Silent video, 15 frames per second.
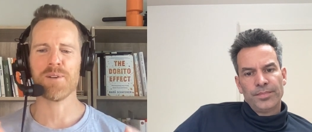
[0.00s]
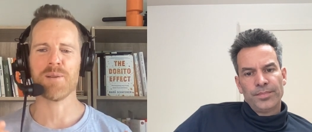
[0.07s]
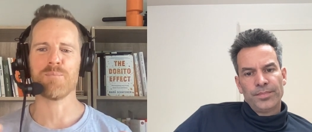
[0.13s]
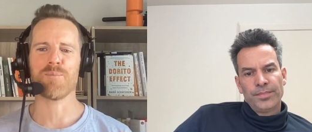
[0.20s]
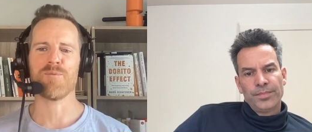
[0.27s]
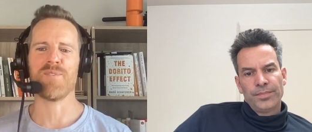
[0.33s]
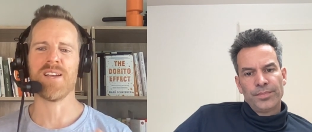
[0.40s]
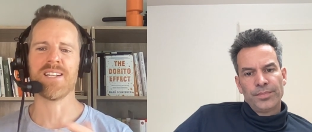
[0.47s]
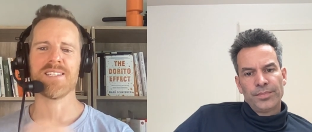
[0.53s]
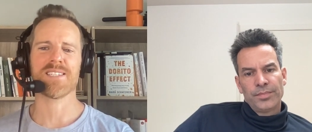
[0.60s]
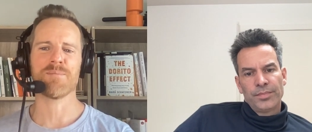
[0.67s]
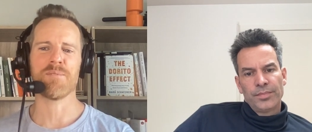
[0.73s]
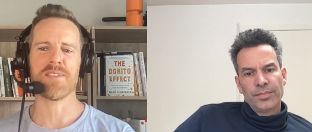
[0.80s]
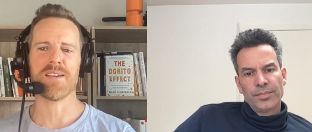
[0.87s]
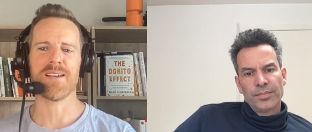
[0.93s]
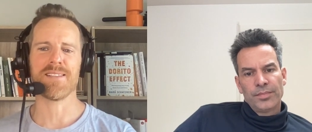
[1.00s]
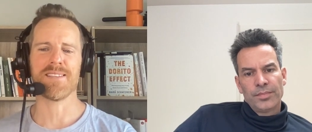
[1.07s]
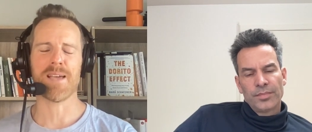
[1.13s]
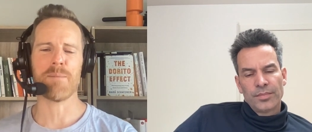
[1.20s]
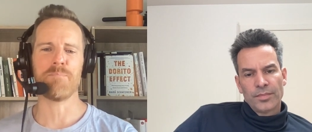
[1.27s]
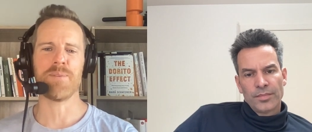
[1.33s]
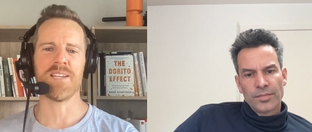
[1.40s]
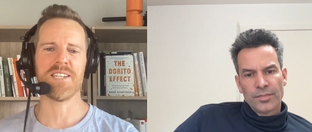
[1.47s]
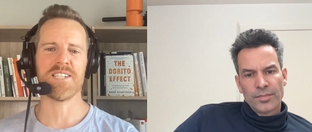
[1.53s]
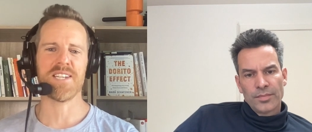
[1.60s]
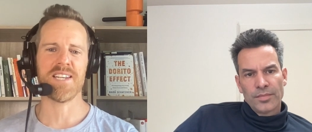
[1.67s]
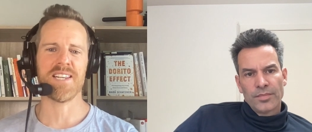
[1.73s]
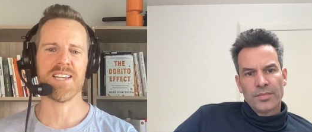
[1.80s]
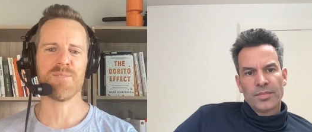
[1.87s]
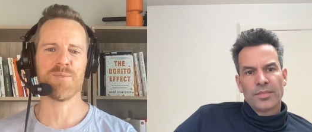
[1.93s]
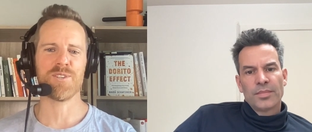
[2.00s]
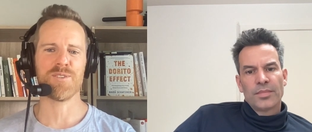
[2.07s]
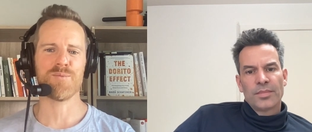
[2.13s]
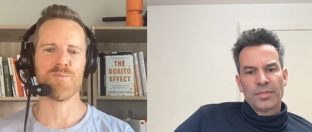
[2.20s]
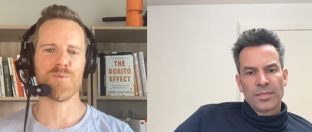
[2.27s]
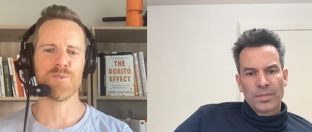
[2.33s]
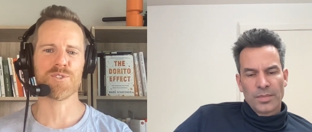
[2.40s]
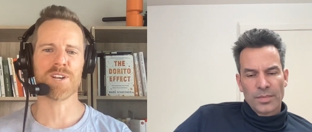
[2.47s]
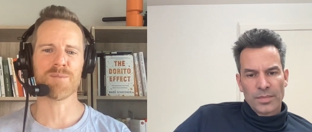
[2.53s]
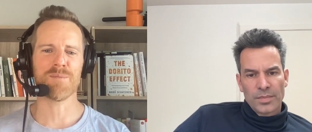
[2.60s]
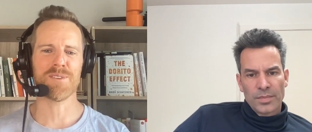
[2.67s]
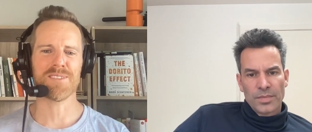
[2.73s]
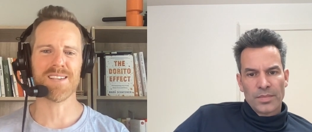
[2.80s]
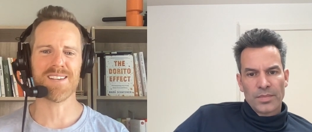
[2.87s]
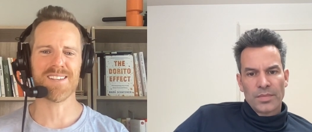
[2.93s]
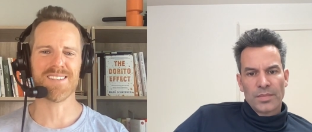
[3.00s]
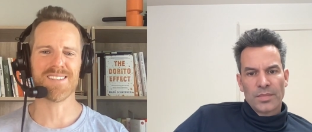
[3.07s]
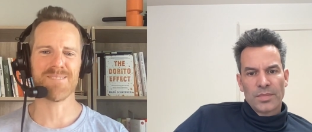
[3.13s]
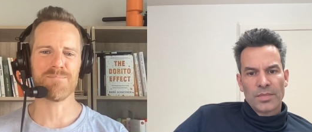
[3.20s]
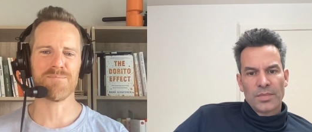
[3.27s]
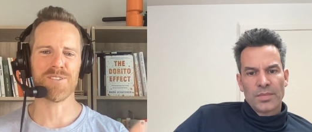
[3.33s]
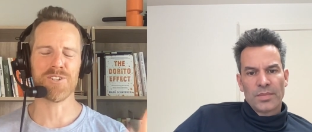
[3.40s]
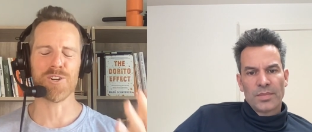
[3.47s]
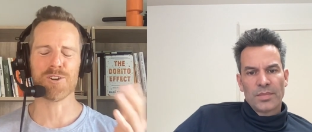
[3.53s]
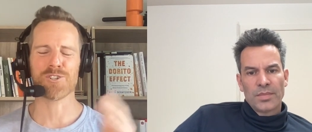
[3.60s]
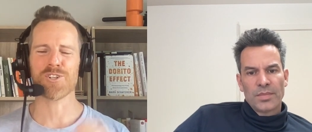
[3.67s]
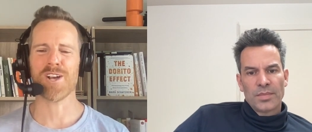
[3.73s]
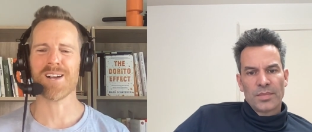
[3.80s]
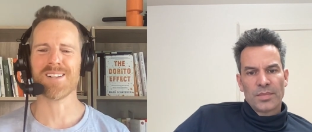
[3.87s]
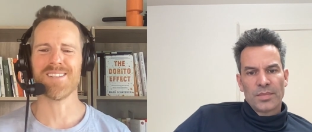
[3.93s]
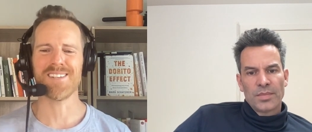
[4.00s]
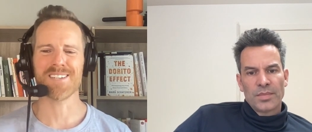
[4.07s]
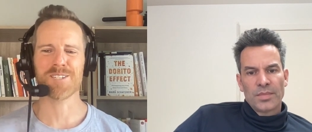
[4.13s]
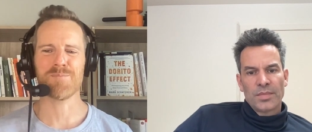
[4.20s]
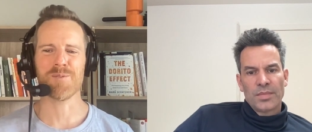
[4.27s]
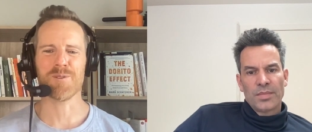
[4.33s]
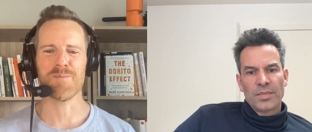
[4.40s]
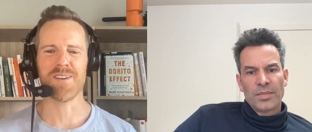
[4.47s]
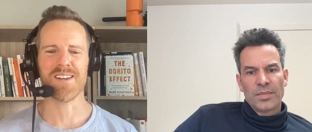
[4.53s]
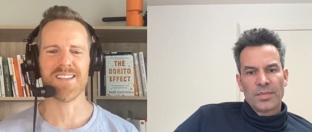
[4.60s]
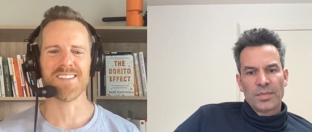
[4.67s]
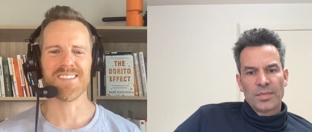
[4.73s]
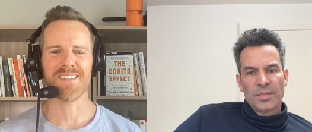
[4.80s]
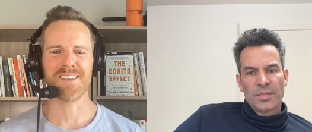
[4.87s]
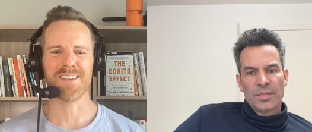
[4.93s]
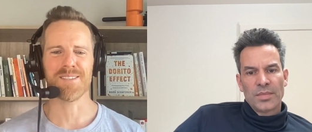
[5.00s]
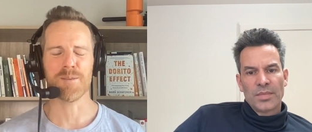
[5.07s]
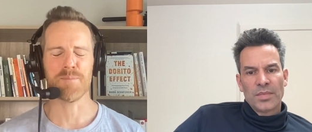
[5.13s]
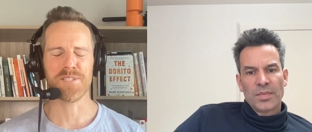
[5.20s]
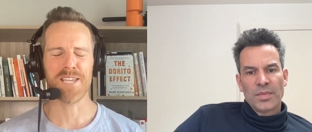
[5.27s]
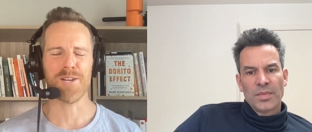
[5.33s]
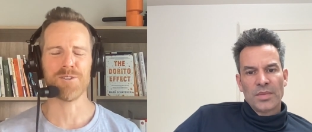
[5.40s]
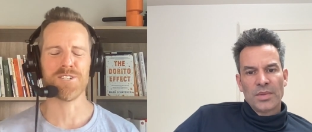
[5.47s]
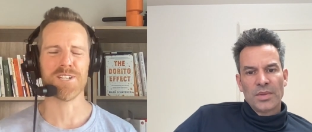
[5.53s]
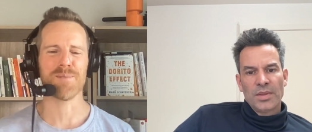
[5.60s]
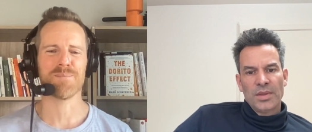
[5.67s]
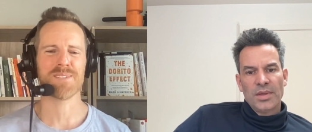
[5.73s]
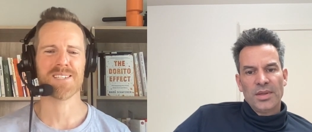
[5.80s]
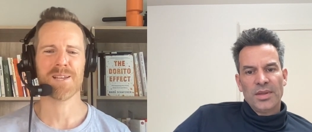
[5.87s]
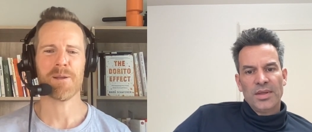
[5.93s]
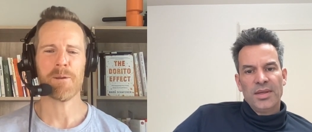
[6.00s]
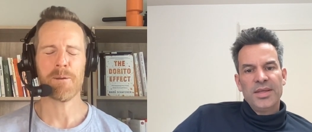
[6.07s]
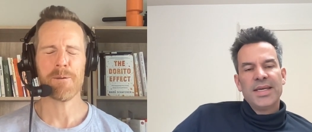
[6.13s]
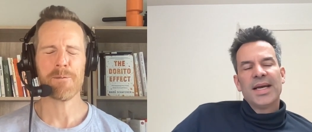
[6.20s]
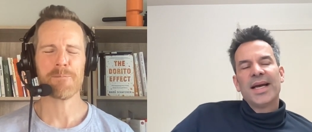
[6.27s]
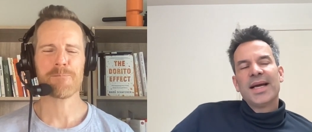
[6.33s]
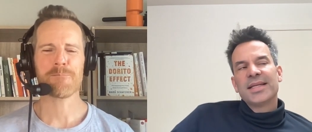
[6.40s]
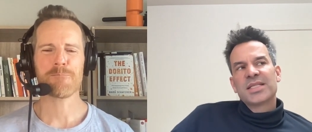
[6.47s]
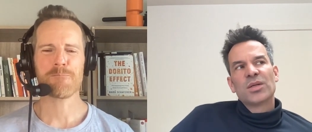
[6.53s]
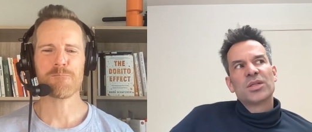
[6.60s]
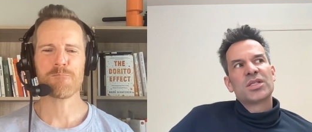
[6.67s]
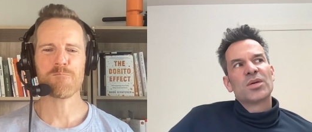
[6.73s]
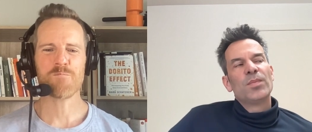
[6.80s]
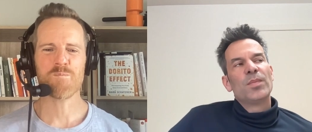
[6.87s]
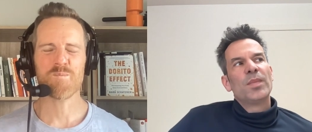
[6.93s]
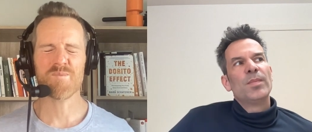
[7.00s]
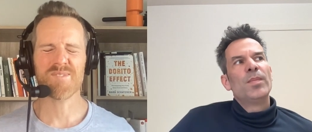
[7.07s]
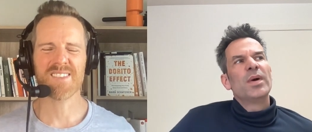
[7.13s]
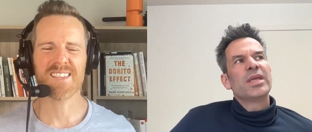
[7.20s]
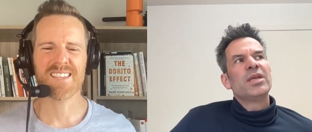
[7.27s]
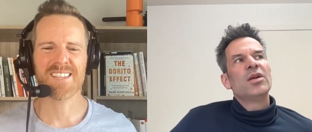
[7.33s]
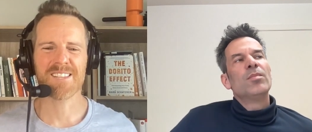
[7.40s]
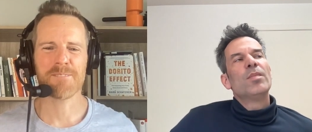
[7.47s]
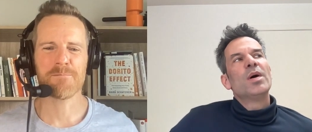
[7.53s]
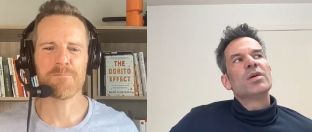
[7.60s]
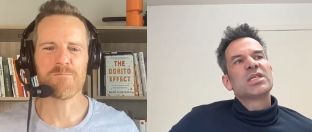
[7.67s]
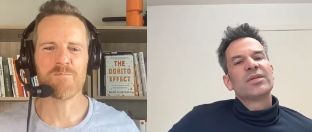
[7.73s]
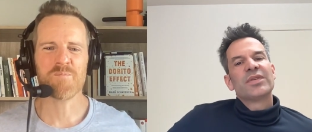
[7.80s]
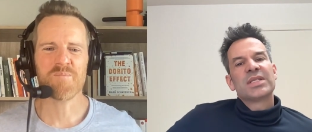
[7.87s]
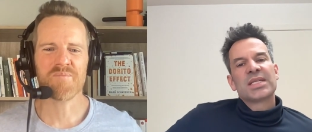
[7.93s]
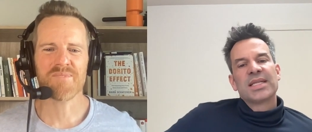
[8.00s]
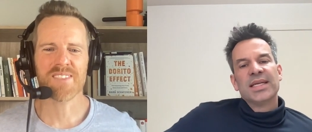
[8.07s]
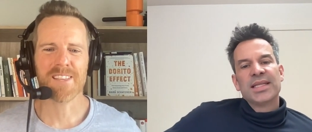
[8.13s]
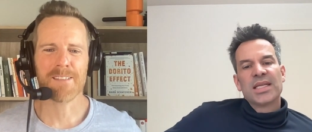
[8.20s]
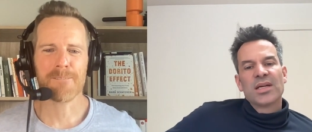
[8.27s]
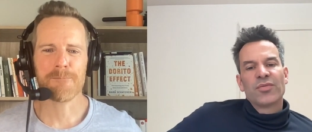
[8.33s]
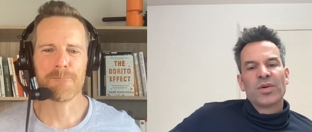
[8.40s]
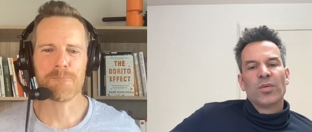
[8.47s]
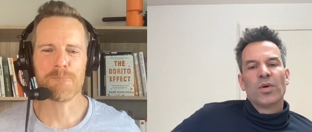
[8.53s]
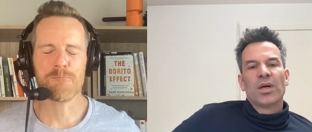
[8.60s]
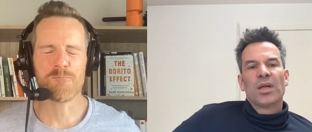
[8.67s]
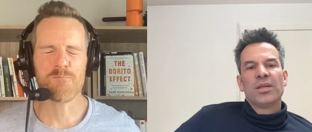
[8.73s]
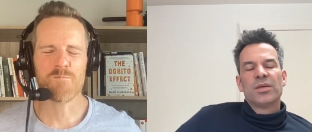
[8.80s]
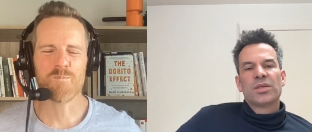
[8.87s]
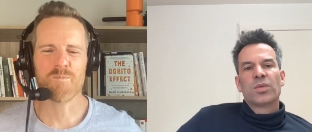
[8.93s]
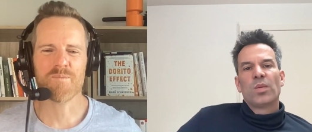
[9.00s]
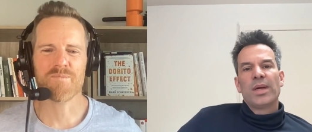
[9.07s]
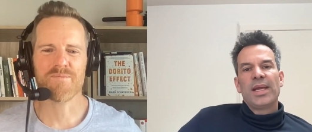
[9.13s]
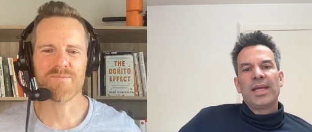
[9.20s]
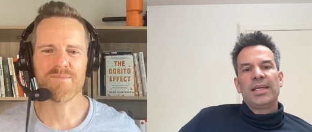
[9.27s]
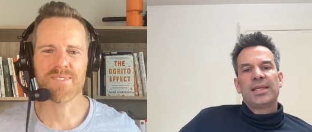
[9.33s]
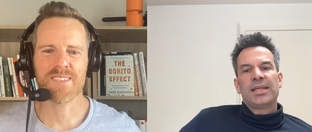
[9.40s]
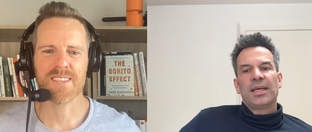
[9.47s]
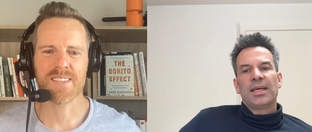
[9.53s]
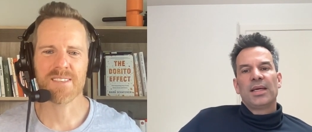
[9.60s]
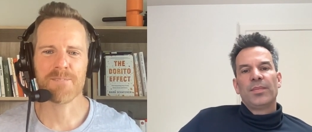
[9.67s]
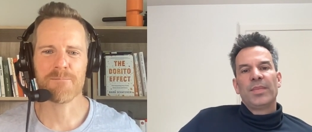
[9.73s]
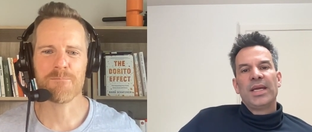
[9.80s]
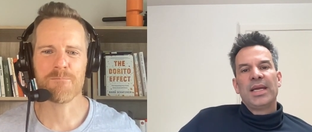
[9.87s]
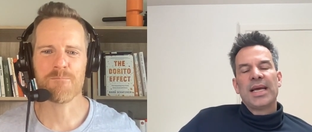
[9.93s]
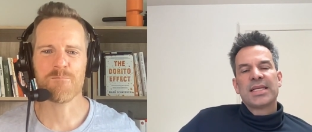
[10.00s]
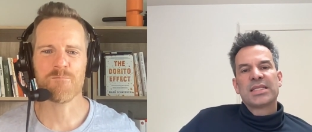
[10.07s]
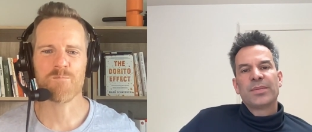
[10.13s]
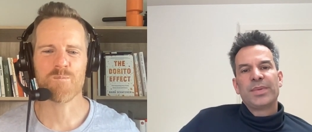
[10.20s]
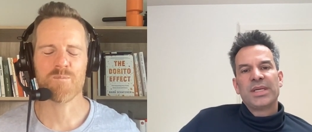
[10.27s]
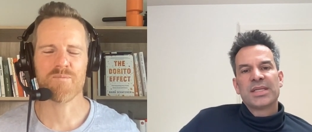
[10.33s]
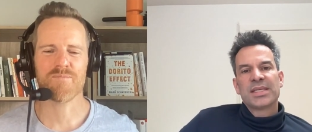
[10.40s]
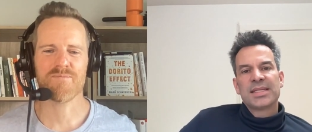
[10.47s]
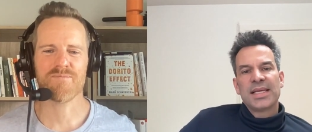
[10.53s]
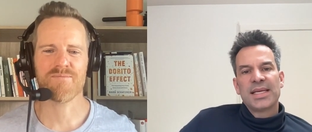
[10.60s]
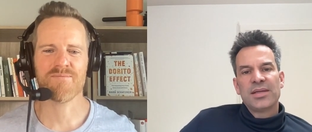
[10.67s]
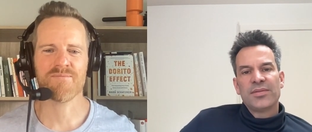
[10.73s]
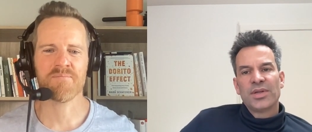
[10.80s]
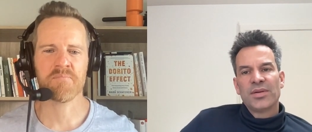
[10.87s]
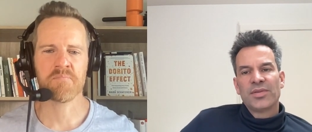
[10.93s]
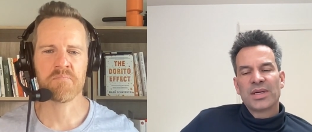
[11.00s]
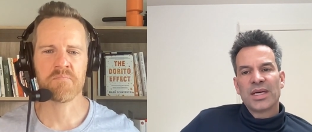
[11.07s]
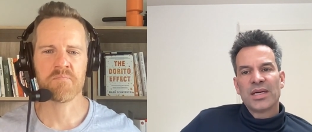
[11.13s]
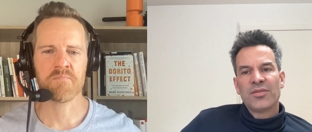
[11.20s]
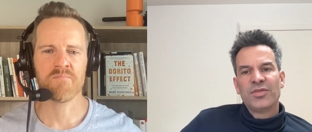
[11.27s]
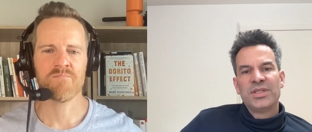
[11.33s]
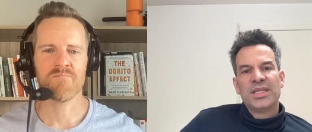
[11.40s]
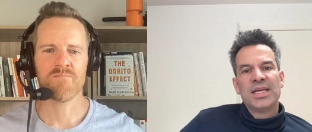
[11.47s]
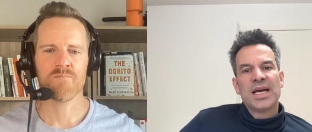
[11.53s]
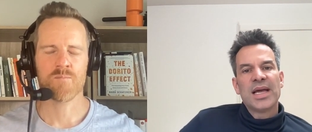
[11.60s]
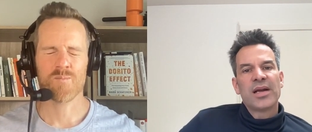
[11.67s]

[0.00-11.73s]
Speaker 1: can prevent some of that, that binge eating when, you, when we're talking about the, the dark chocolate experiment and the, the potato chips?
Speaker 2: Yeah. So, so, you know, most of us think that if we want to lose weight, um, it has to be a state of, of kind of denying